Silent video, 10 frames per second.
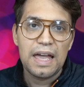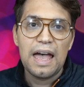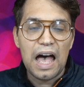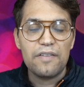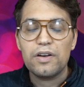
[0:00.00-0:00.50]

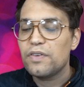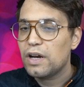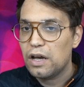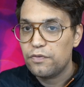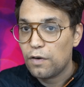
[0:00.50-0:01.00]
Having a very
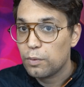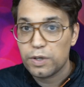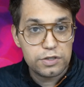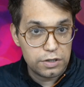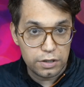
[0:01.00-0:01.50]
high following
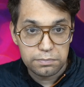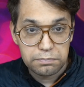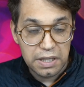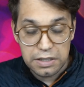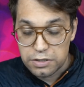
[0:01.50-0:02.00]
is good,
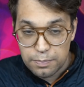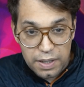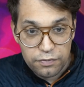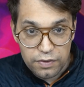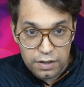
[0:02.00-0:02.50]
and it's a
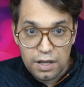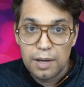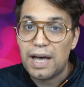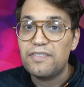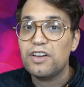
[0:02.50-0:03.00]
benefit, but
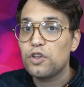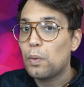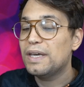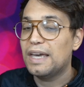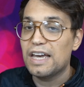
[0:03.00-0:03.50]
having low
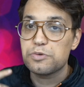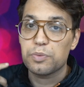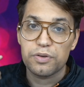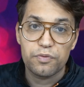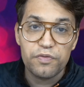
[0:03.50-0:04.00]
engagement with
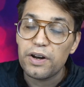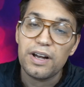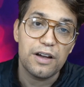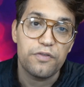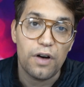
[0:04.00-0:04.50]
a very
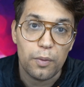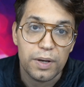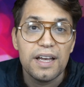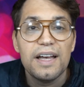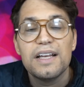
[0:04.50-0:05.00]
high following
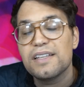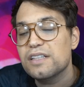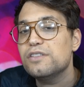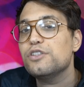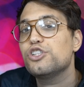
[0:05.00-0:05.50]
tends
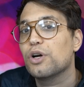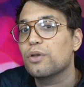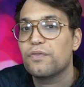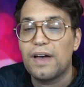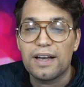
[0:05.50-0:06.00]
to show the
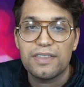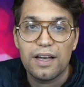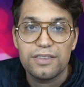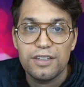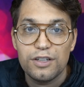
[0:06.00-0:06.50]
fact
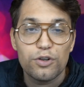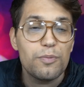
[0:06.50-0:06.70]
that the group